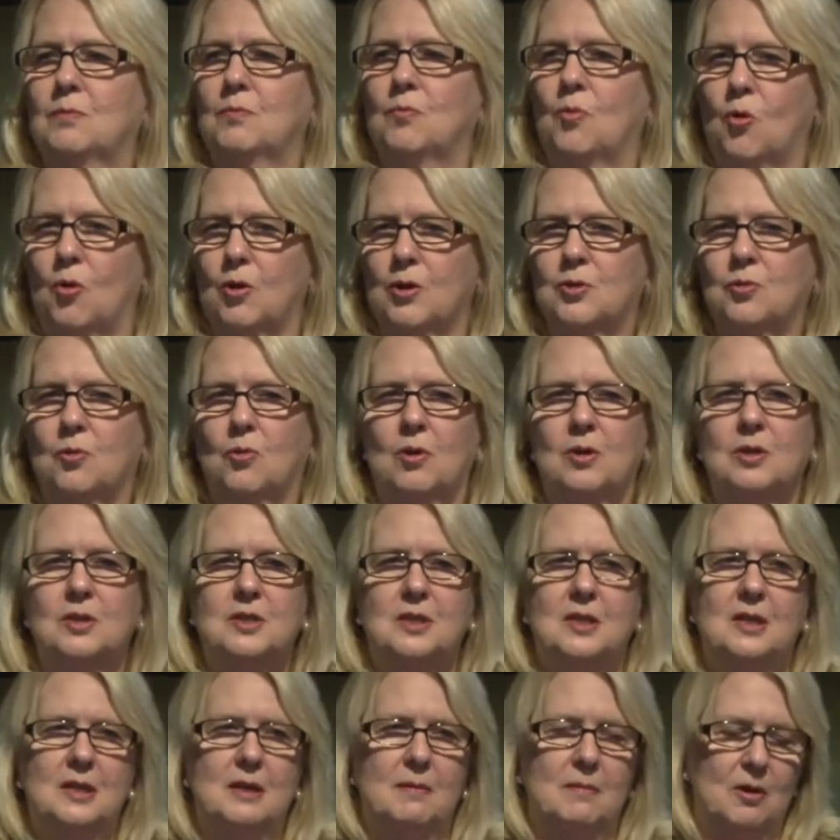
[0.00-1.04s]
more towards
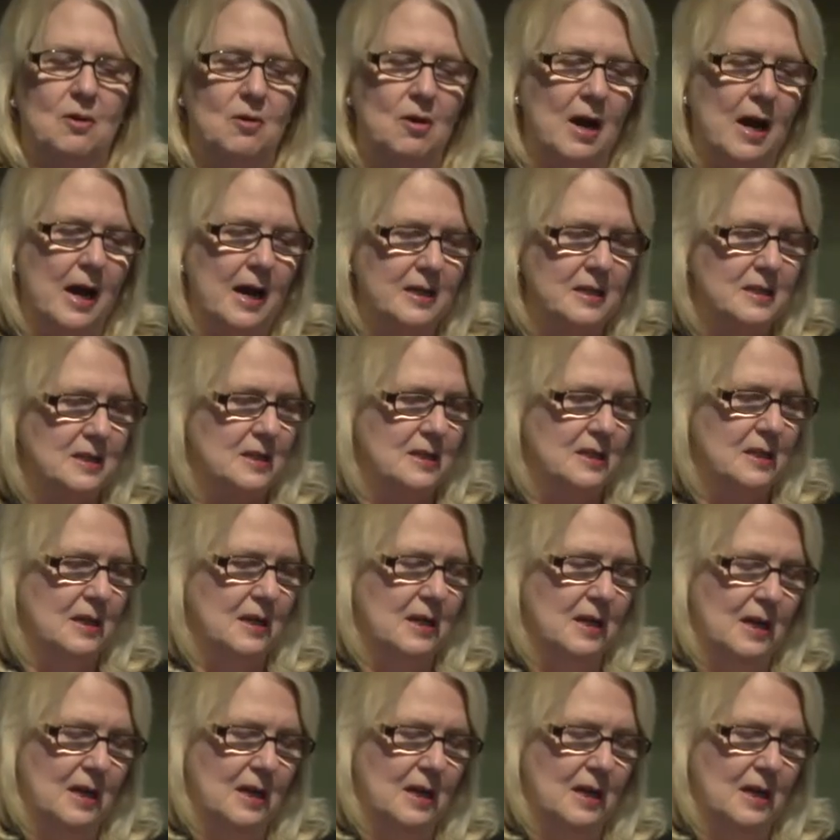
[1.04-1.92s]
the Democrats.